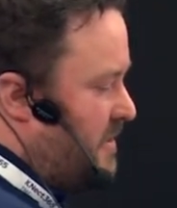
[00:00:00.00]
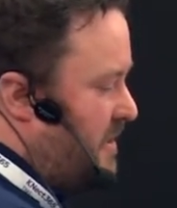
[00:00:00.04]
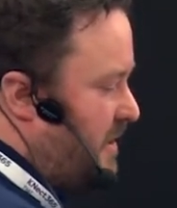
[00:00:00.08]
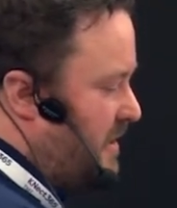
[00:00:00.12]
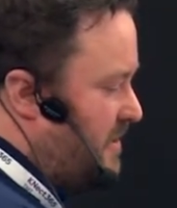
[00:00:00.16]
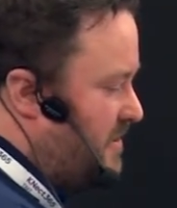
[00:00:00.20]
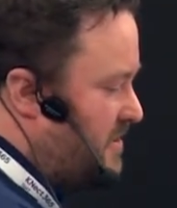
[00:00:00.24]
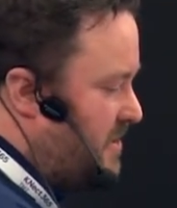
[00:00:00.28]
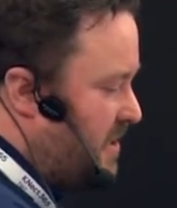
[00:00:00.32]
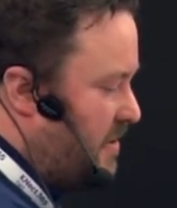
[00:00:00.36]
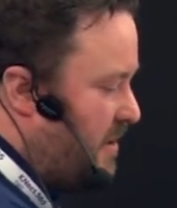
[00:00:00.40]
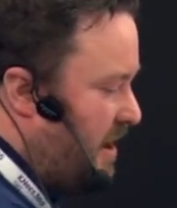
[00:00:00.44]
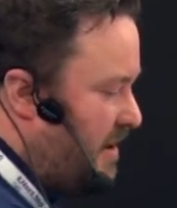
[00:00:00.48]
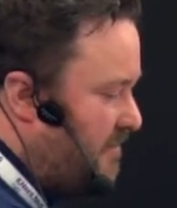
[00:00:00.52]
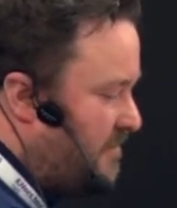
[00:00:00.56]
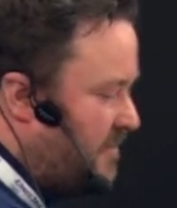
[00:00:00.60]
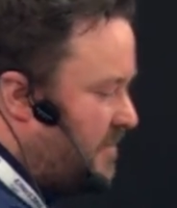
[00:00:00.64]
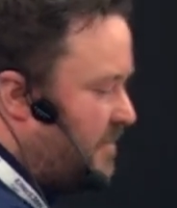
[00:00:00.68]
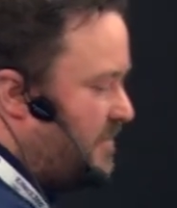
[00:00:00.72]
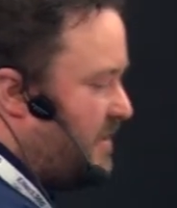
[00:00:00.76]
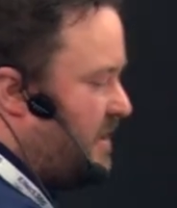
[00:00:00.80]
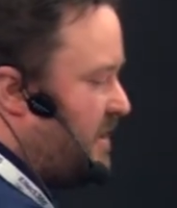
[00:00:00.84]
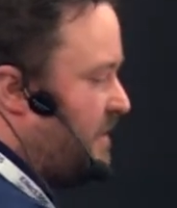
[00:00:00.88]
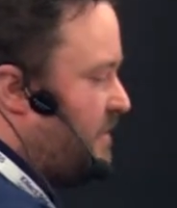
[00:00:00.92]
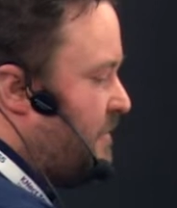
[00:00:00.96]
And so
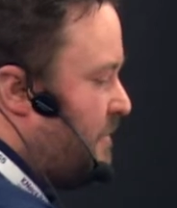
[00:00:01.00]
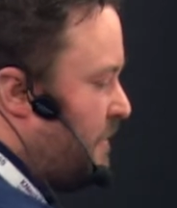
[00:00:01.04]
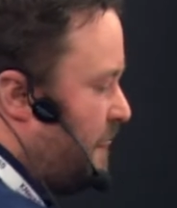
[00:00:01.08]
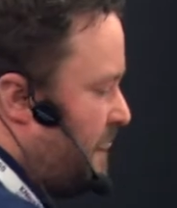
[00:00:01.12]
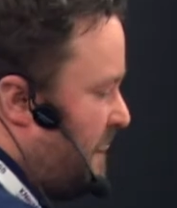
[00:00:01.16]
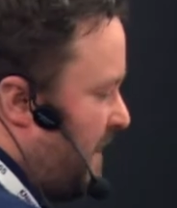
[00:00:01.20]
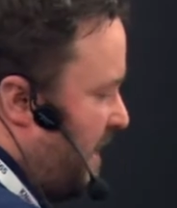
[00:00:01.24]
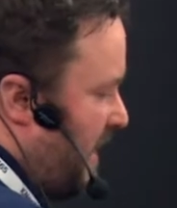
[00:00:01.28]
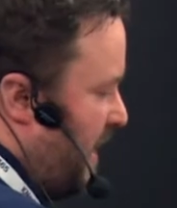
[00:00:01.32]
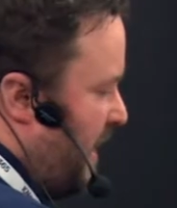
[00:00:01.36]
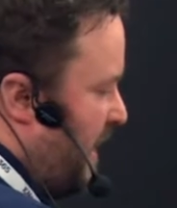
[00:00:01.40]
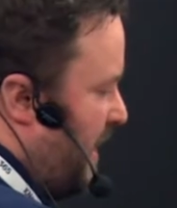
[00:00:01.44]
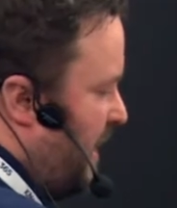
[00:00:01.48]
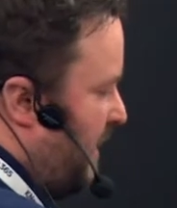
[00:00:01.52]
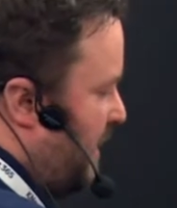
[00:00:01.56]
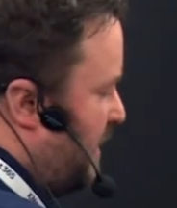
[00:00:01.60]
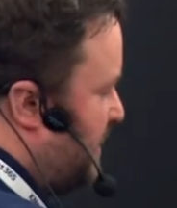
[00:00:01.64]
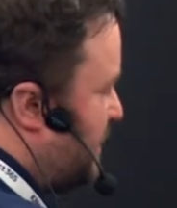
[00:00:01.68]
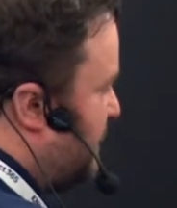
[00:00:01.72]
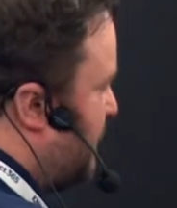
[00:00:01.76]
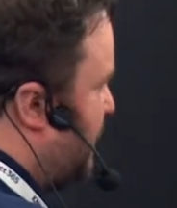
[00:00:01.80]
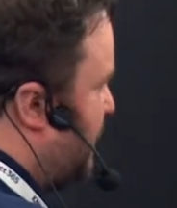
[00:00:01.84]
everything here is